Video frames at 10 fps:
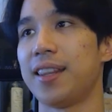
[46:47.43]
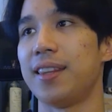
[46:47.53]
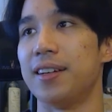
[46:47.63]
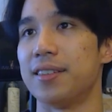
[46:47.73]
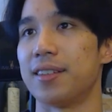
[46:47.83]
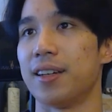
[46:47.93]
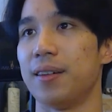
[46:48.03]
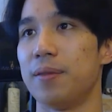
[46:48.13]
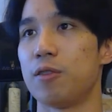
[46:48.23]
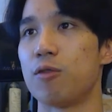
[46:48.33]
There's the
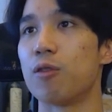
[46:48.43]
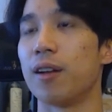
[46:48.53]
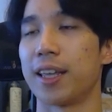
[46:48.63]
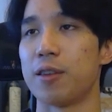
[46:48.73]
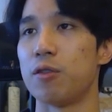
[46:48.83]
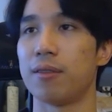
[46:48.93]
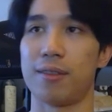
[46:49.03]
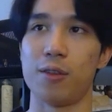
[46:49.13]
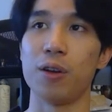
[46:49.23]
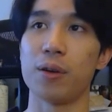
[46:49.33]

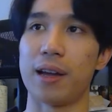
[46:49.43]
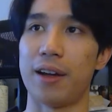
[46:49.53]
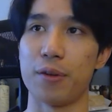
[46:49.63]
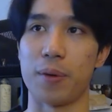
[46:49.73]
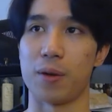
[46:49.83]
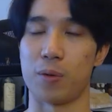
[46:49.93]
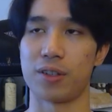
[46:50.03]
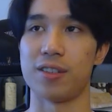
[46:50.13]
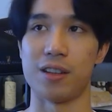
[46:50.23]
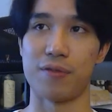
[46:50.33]
only other way it works
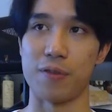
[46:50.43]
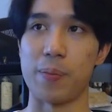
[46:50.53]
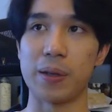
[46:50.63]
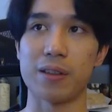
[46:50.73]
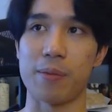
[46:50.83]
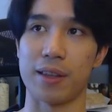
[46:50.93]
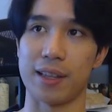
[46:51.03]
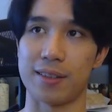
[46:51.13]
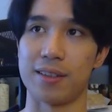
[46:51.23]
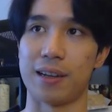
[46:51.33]
is if you've built something
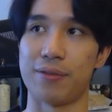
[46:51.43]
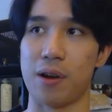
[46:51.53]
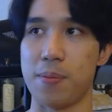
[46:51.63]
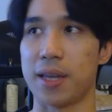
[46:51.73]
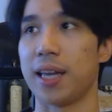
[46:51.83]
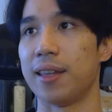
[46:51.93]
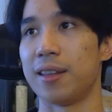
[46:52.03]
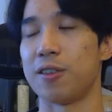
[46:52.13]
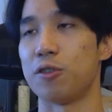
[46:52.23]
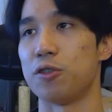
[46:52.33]
that's designed for APK and
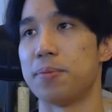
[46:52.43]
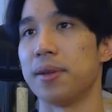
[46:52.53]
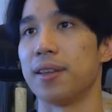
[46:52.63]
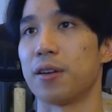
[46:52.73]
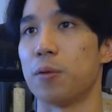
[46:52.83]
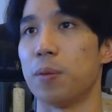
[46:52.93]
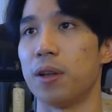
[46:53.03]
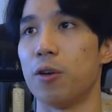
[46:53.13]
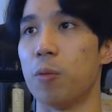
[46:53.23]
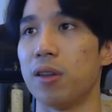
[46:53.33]
then you're just building
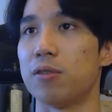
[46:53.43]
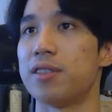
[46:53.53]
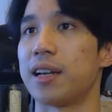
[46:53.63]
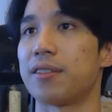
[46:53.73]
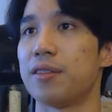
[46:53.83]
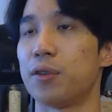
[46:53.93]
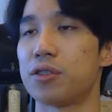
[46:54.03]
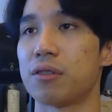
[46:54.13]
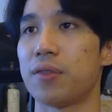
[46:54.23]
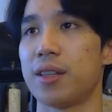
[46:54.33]
a Windows exe
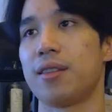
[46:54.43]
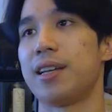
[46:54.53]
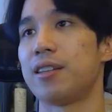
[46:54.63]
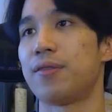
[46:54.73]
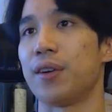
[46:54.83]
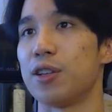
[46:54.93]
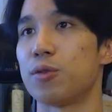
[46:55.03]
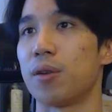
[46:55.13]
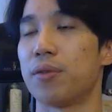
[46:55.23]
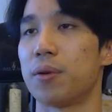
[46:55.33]
version of it. That's fairly
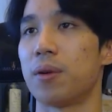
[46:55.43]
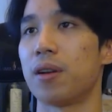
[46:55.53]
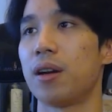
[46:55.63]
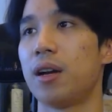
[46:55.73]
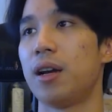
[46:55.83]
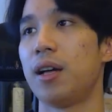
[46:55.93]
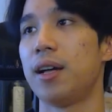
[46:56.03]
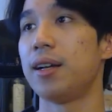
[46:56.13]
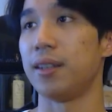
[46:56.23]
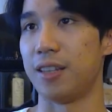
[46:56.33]
straightforward,
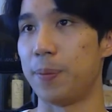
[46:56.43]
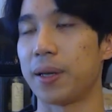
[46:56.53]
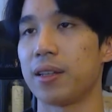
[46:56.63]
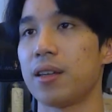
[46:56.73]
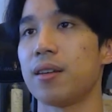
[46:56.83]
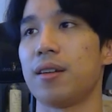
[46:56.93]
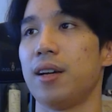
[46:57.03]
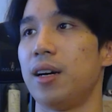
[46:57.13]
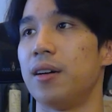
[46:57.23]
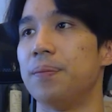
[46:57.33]
typically.
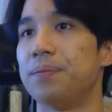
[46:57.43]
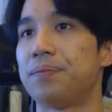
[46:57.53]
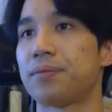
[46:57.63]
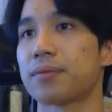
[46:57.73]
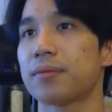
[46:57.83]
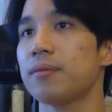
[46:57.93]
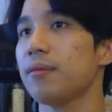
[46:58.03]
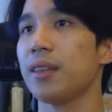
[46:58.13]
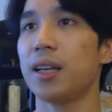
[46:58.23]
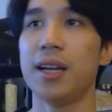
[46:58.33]

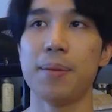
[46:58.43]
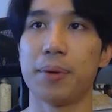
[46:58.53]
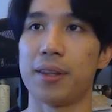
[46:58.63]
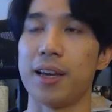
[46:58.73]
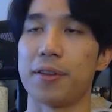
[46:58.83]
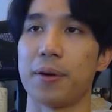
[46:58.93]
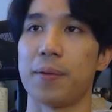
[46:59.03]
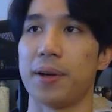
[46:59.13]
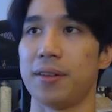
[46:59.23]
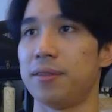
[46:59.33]
But the other way
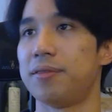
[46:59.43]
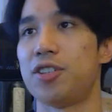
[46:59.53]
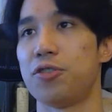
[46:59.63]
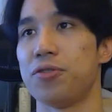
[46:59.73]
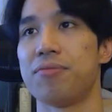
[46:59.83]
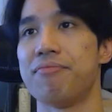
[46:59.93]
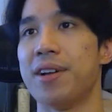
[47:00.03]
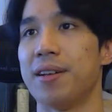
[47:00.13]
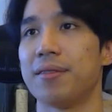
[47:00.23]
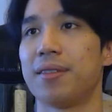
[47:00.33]
around, it's just
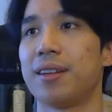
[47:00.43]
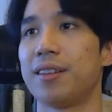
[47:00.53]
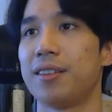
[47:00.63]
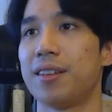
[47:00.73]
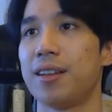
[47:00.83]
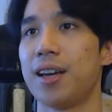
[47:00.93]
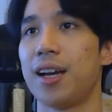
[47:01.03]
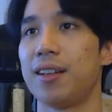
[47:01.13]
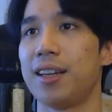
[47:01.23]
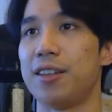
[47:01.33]
not
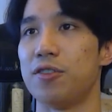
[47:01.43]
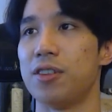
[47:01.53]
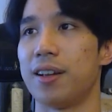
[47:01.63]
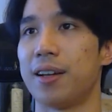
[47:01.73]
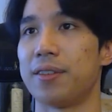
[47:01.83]
how